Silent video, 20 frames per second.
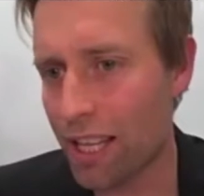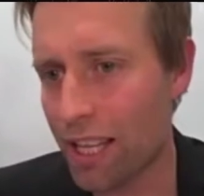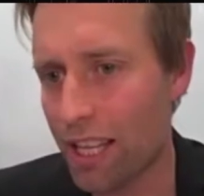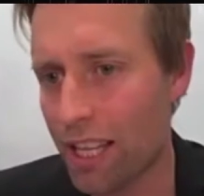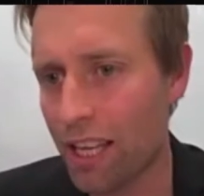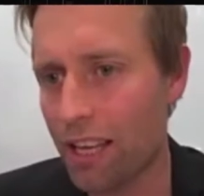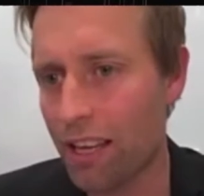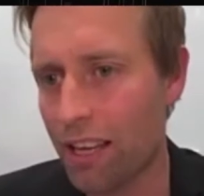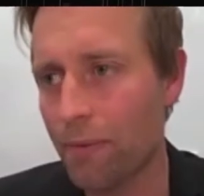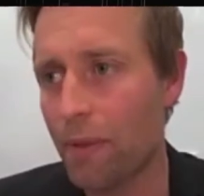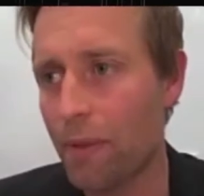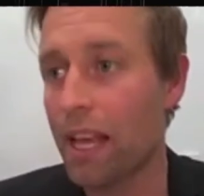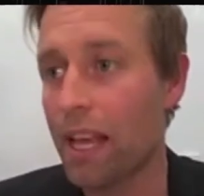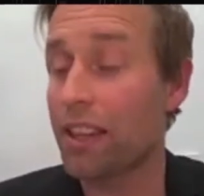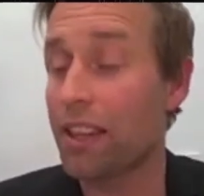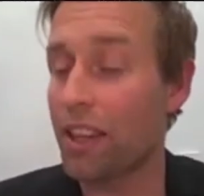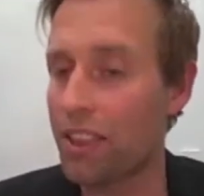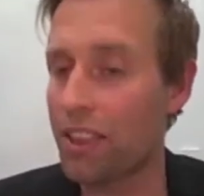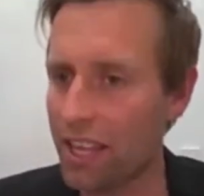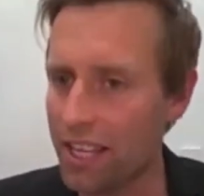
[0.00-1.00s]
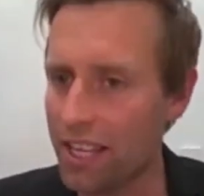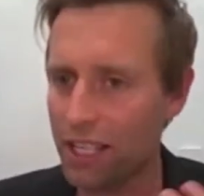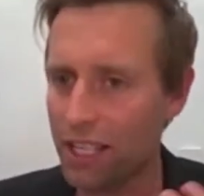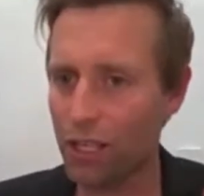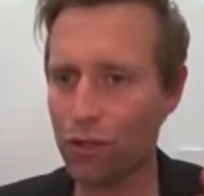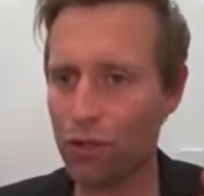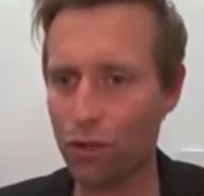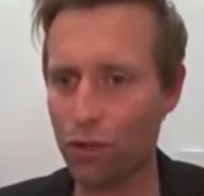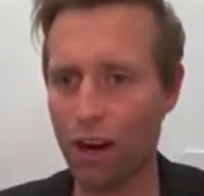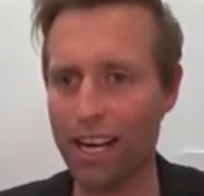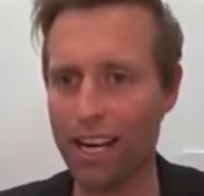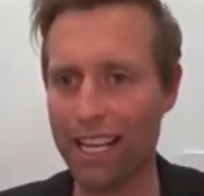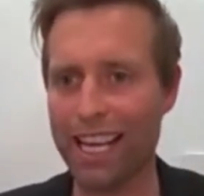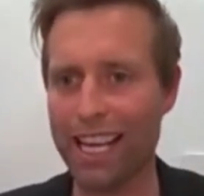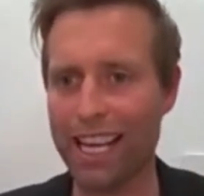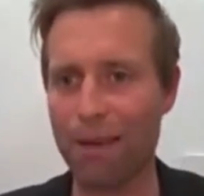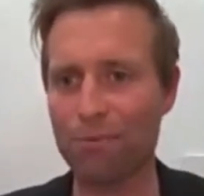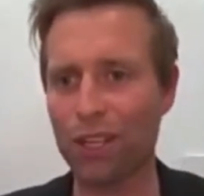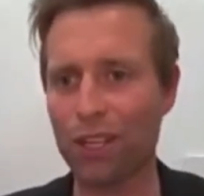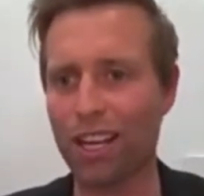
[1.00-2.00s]
the thing that you're trying to
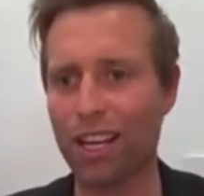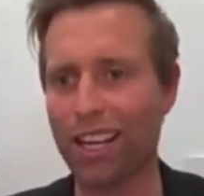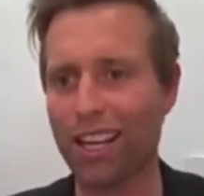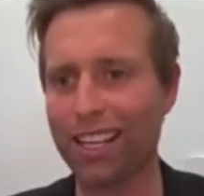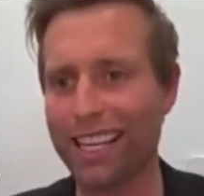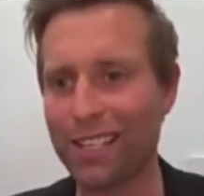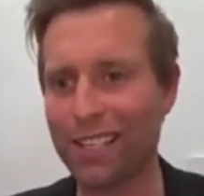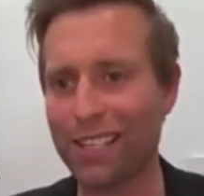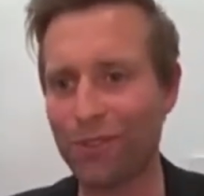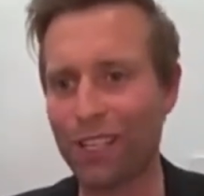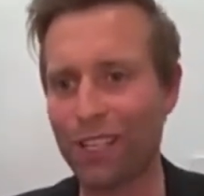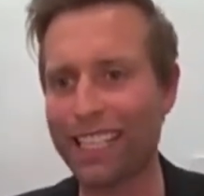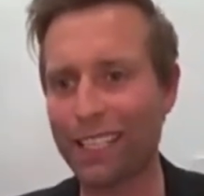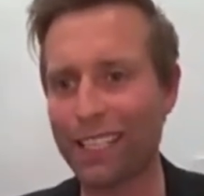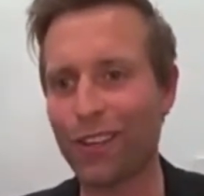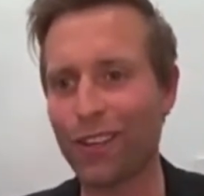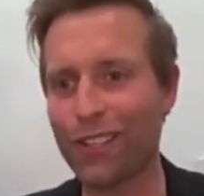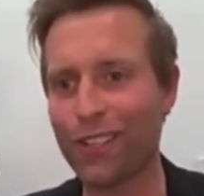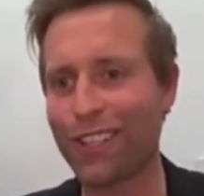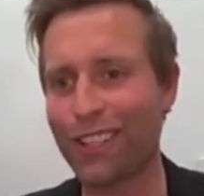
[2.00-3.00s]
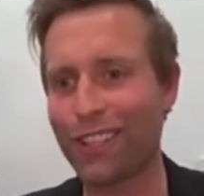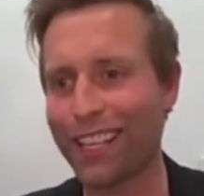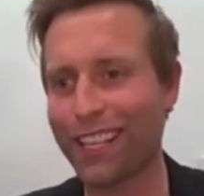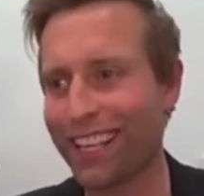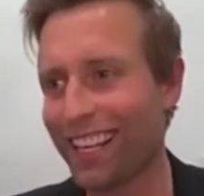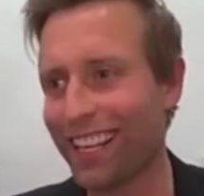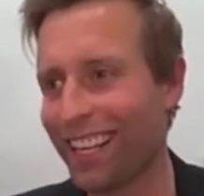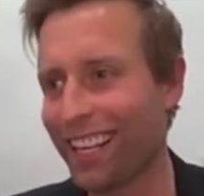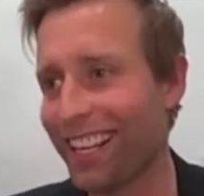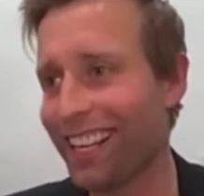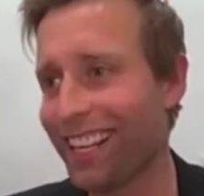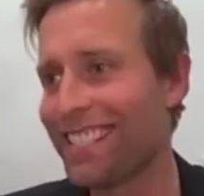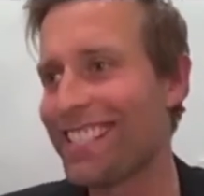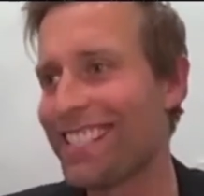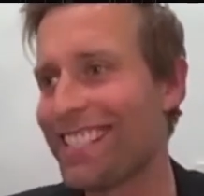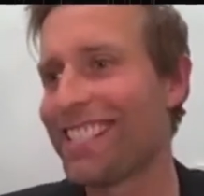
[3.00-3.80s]
capture is really close to the car.